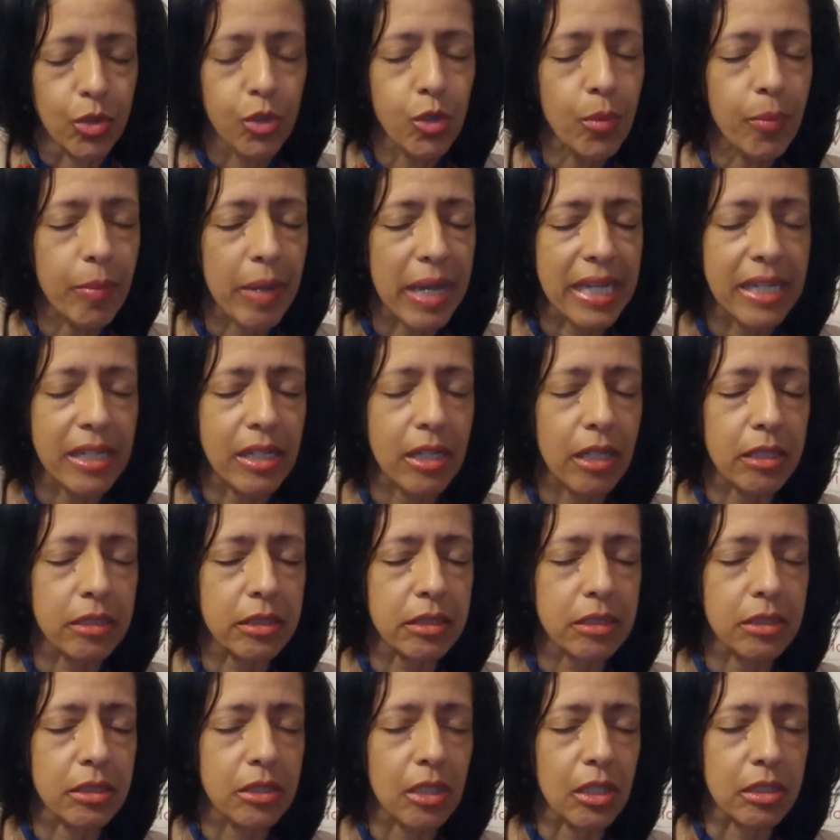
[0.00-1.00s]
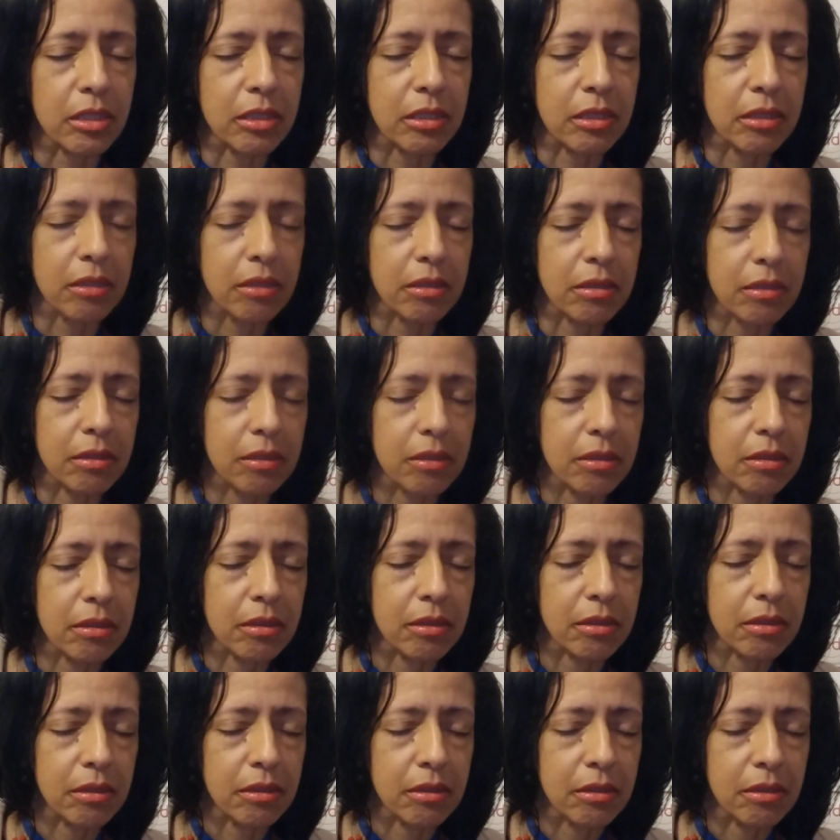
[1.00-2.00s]
You may not notice.
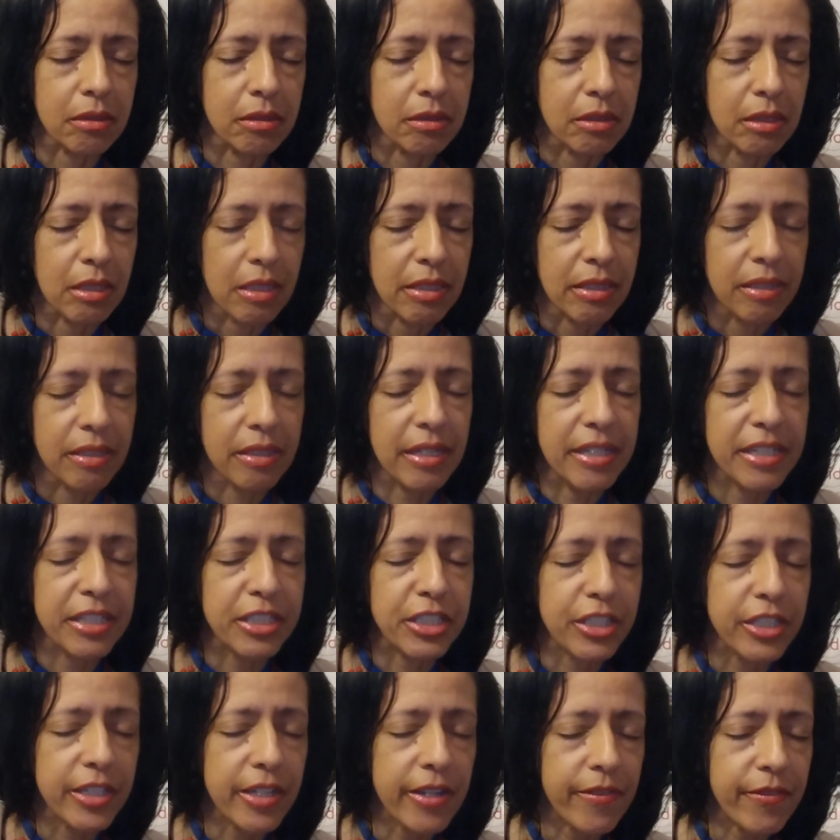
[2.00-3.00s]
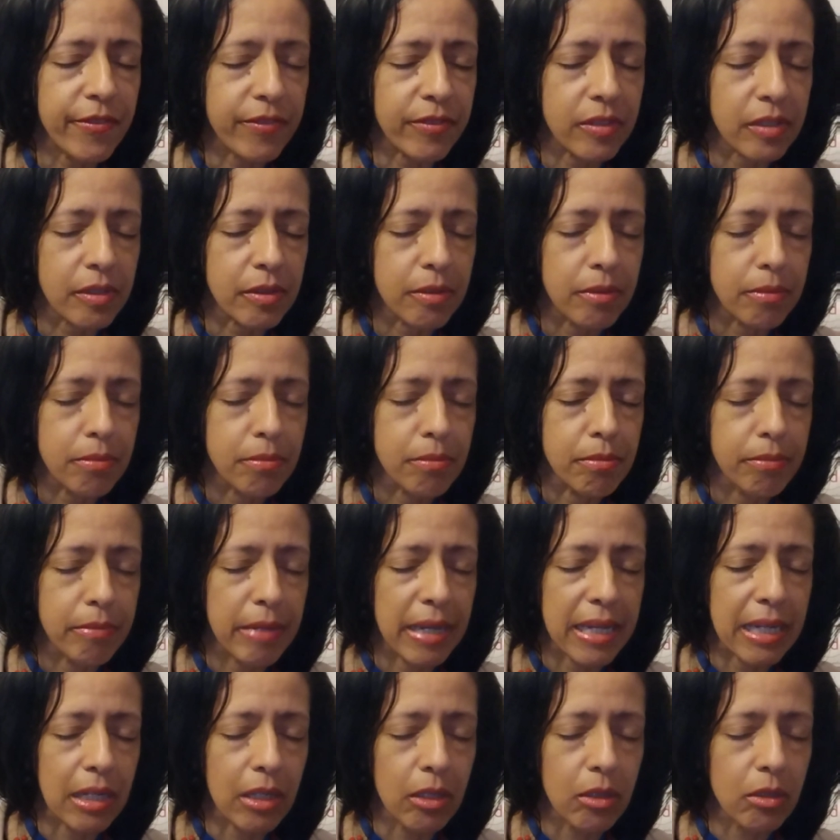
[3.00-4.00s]
The shift
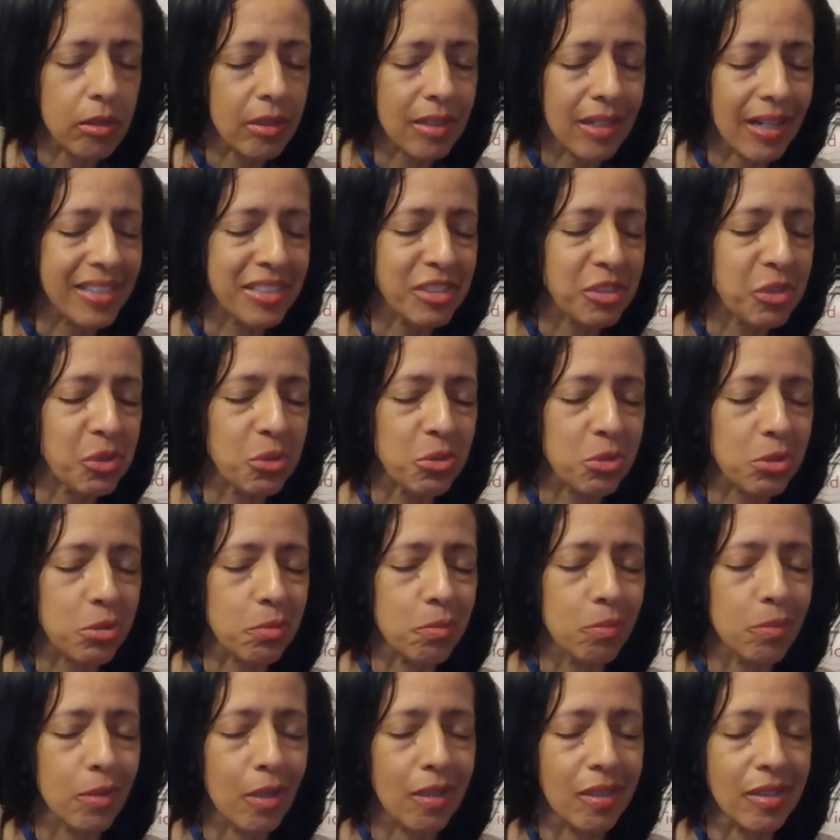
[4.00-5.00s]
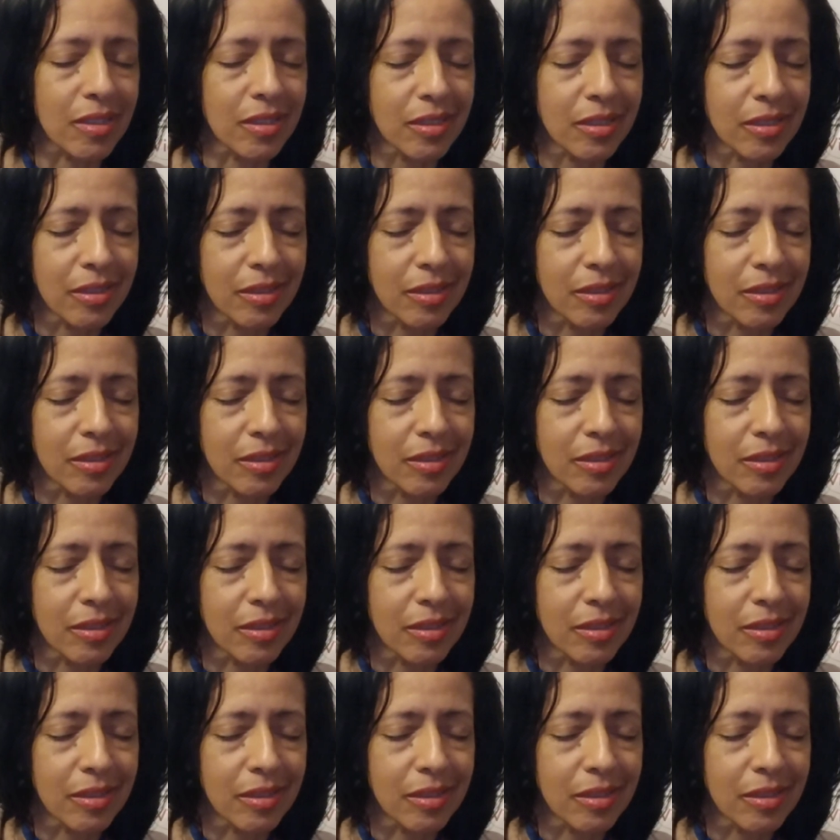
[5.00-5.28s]
may look like too small.